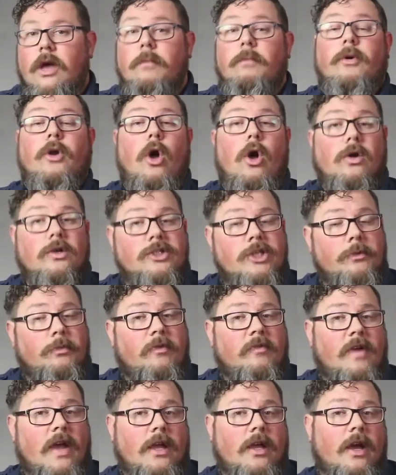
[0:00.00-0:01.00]
but also
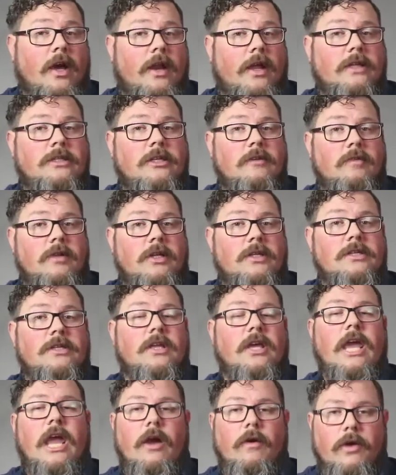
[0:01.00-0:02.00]
provide connectivity to
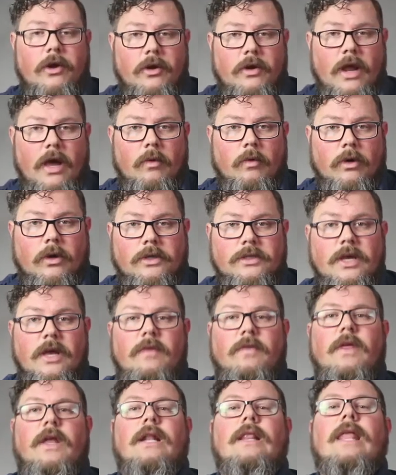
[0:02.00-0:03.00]
the carrier networks
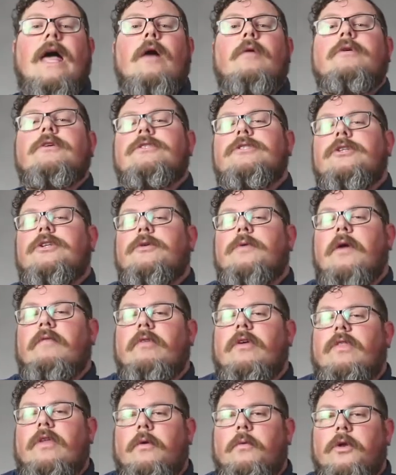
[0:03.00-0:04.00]
that allow us to do
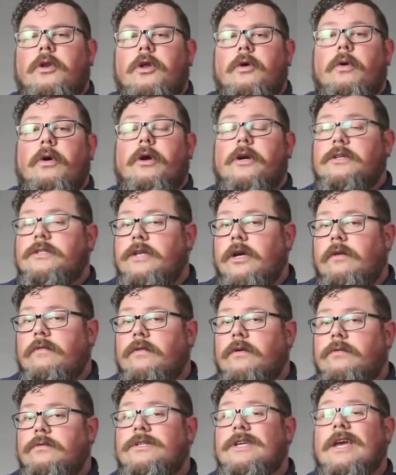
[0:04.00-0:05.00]
everything we do on our cell
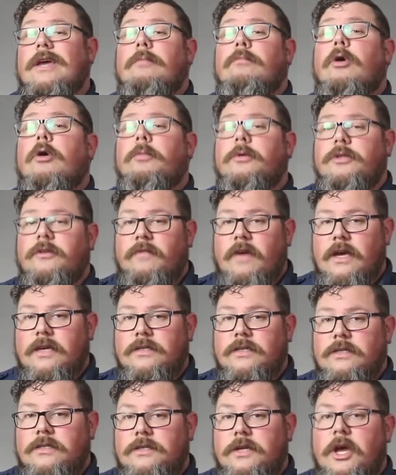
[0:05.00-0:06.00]
phones and mobile
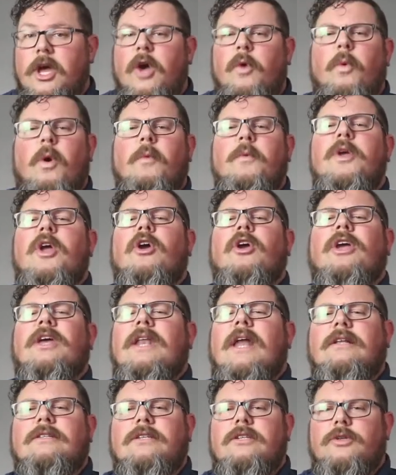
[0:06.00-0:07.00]
devices when we aren't
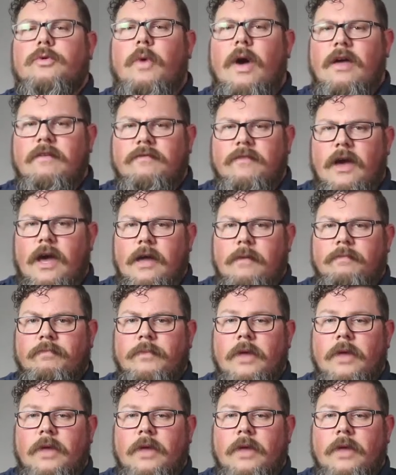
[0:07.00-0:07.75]
connected to Wi-Fi.